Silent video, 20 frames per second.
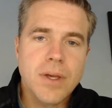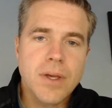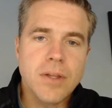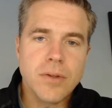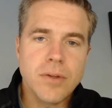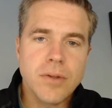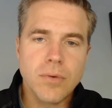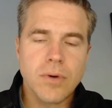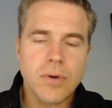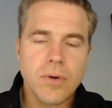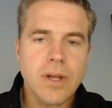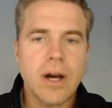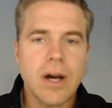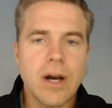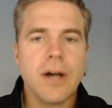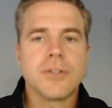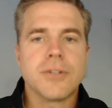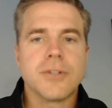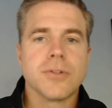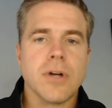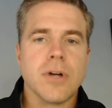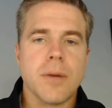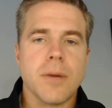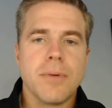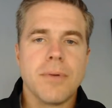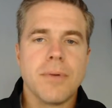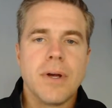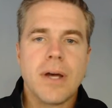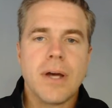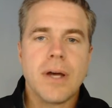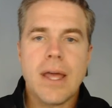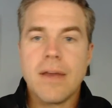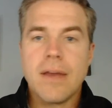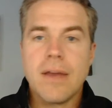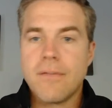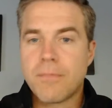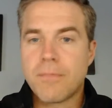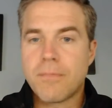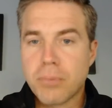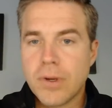you will conjure up a
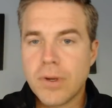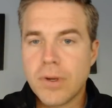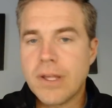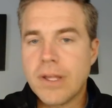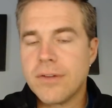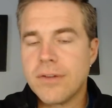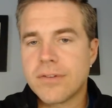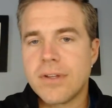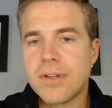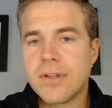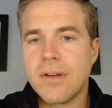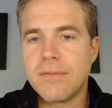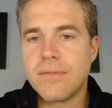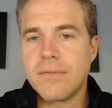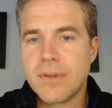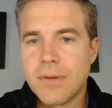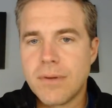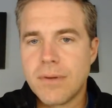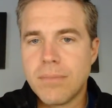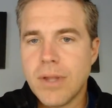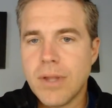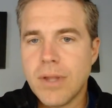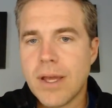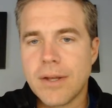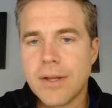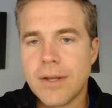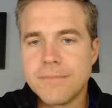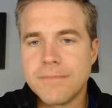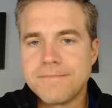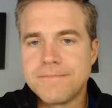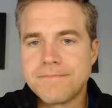preconceived plan.